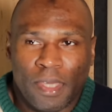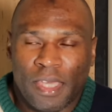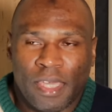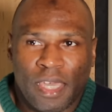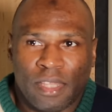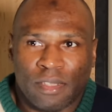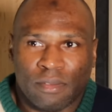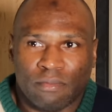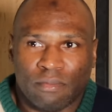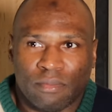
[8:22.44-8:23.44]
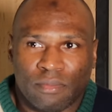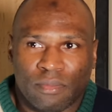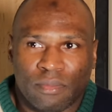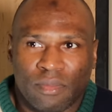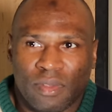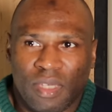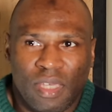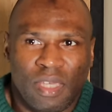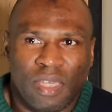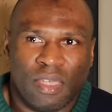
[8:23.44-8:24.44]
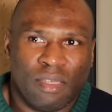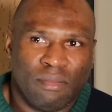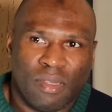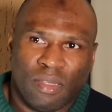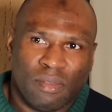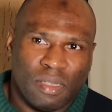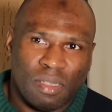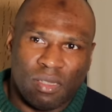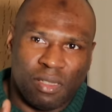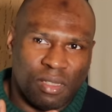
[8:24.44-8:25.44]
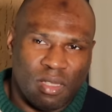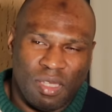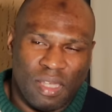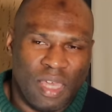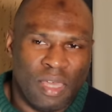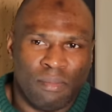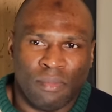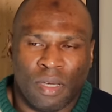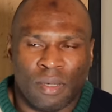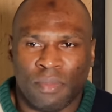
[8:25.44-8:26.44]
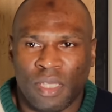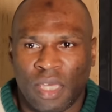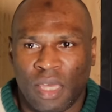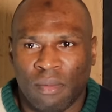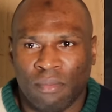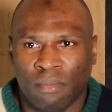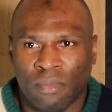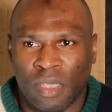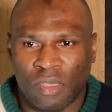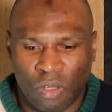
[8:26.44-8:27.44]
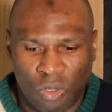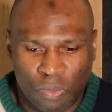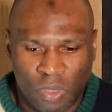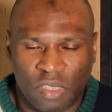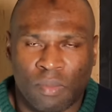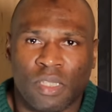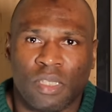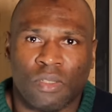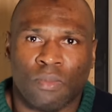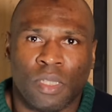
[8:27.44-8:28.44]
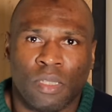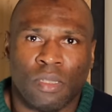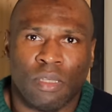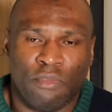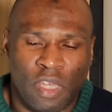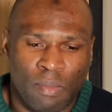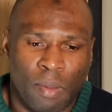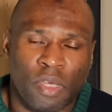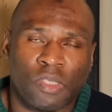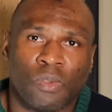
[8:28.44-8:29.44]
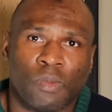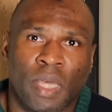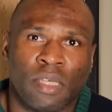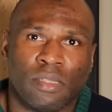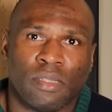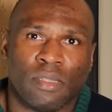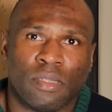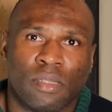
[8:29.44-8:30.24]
Again, he came into close proximity to me, invading my personal space.